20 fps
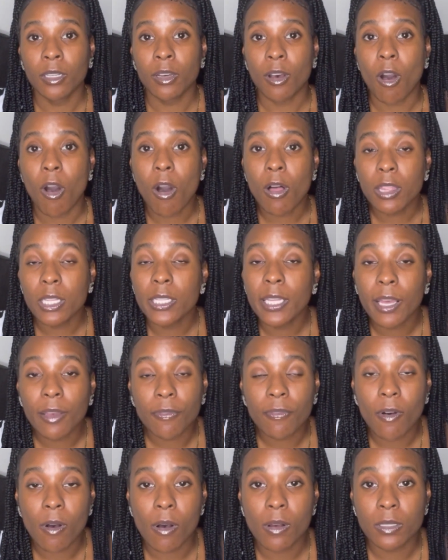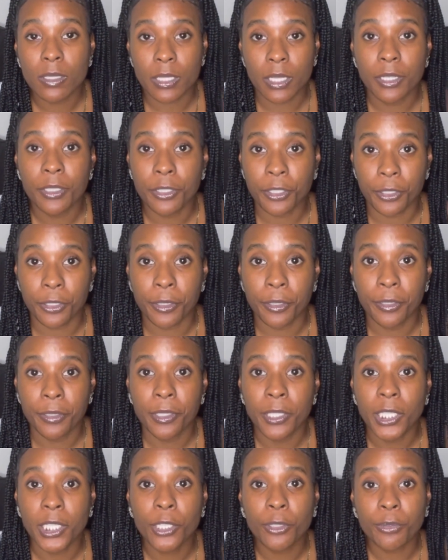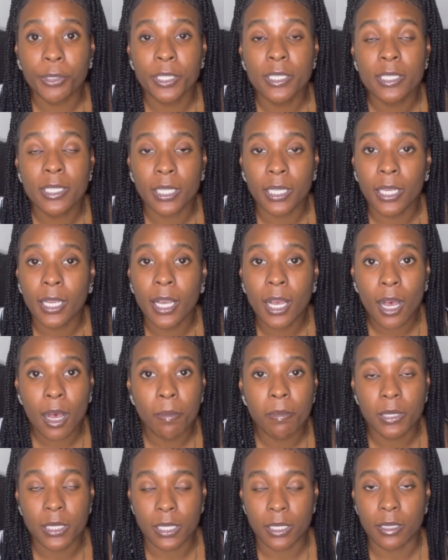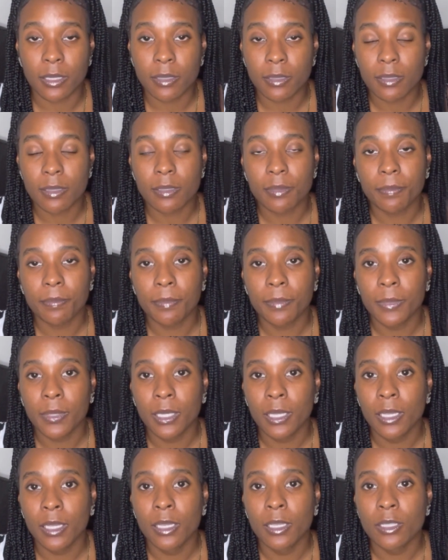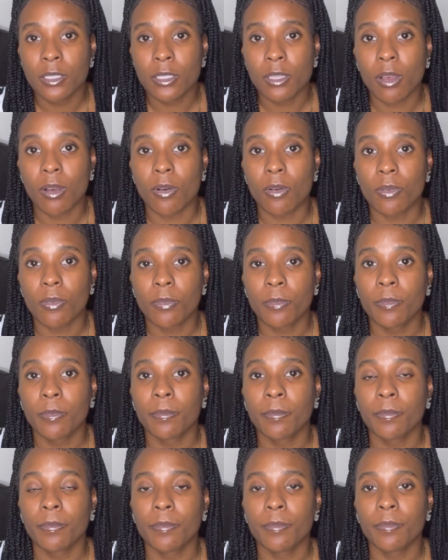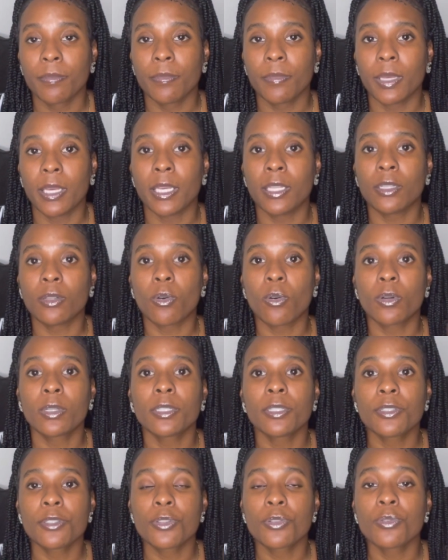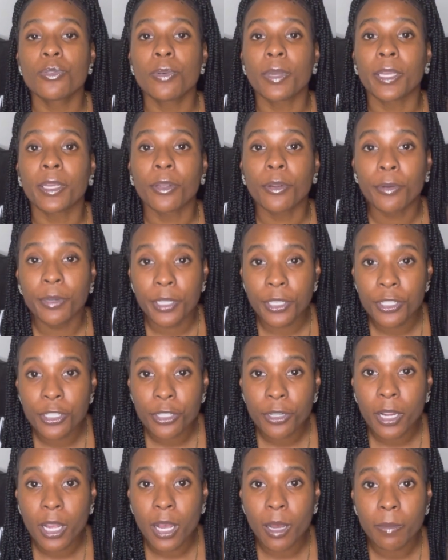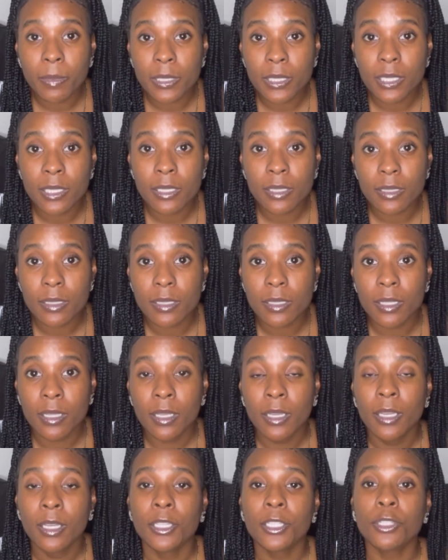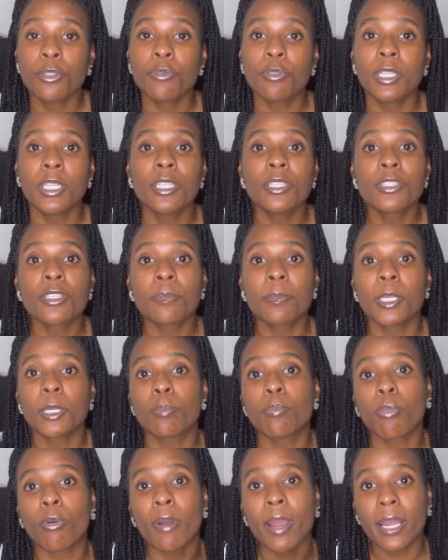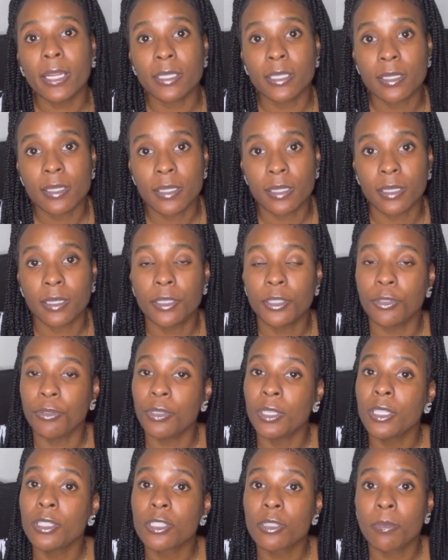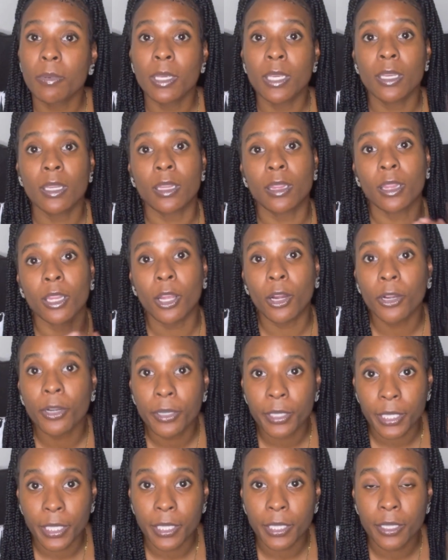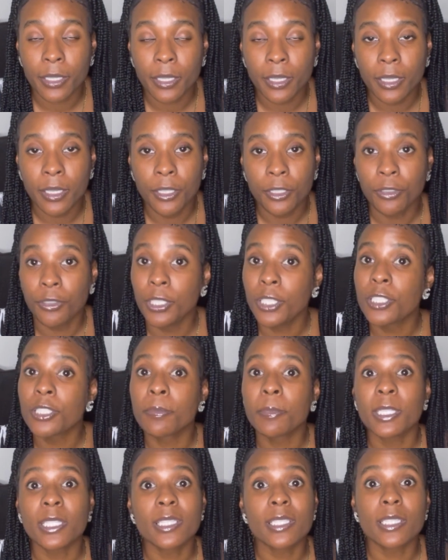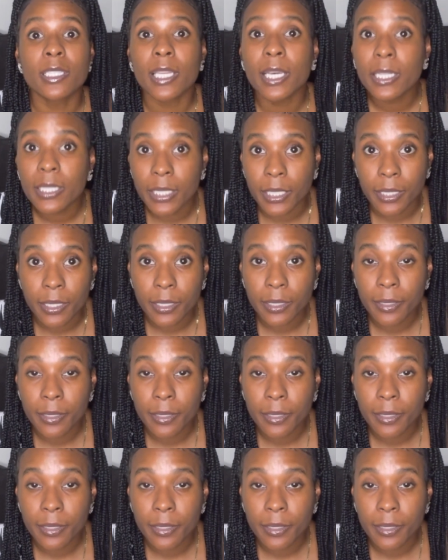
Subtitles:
All of that falls under decreasing competence. So, in order to increase your competence, you need to be practicing. You need to be learning. You need to be studying.